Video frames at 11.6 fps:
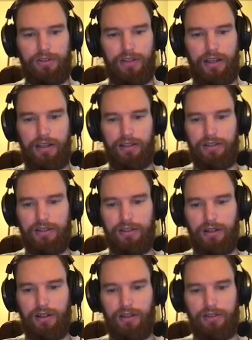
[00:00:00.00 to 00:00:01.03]
stage
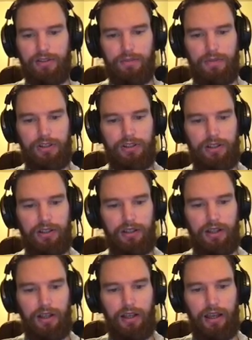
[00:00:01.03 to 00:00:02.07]
submission,
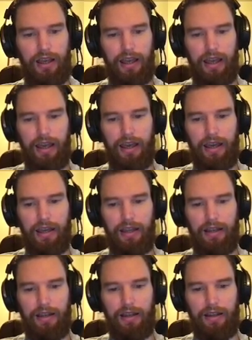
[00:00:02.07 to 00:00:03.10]

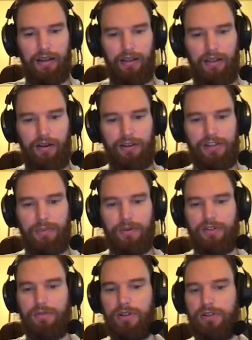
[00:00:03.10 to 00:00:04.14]
and there are separate
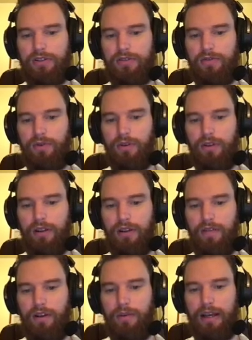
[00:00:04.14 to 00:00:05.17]
submissions for the
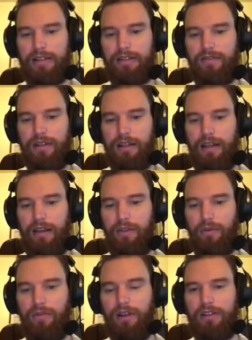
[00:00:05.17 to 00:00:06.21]
development activity and the
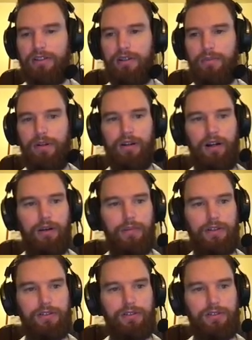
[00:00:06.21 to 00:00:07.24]
reflection and peer
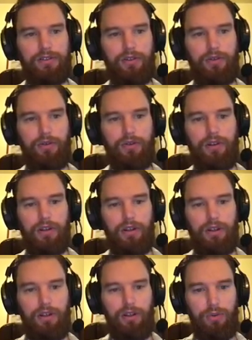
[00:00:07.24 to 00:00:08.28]
comments. So
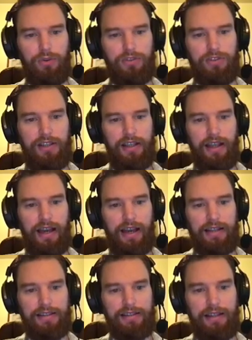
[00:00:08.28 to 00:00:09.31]
you will see
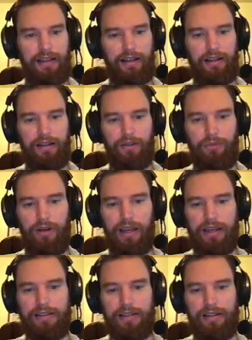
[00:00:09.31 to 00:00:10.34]
that when I
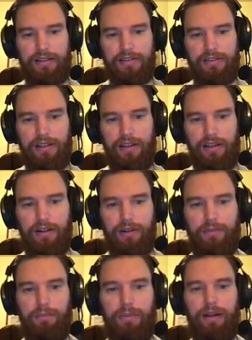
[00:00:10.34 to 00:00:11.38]
get to this here.
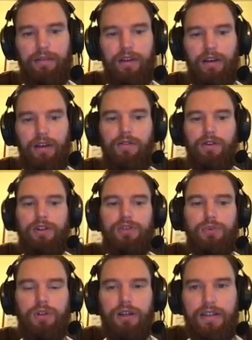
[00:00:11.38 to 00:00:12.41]
But first,
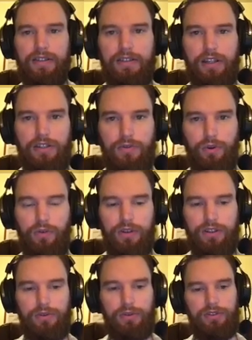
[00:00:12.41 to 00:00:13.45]
we'll look at the stage 4
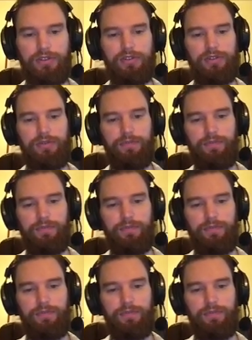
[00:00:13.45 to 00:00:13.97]
resources.